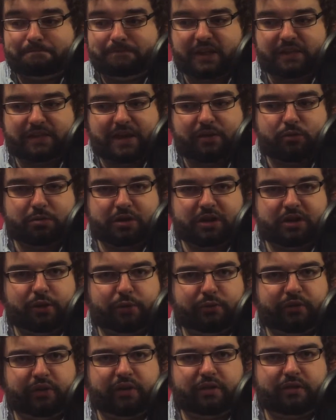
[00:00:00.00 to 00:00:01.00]
that they would be
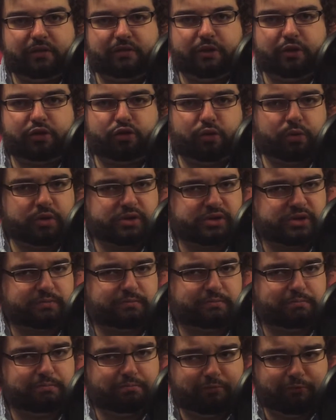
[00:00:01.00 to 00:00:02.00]
closing their doors
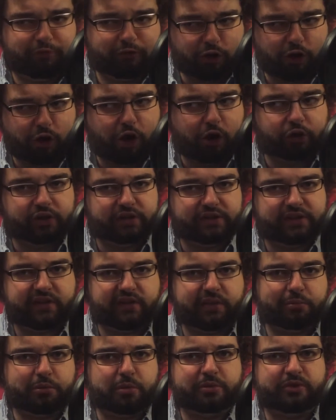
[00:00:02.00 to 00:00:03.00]
for all
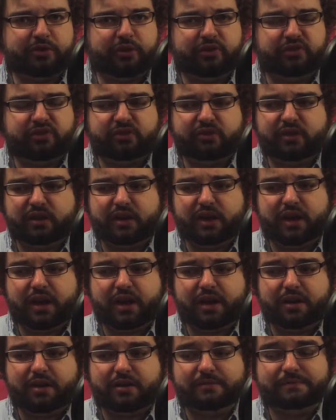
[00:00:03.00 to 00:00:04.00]
intents and purposes.
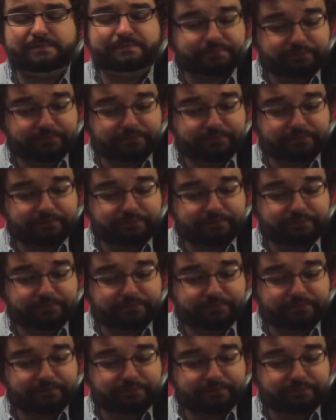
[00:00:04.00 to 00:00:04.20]
Uh,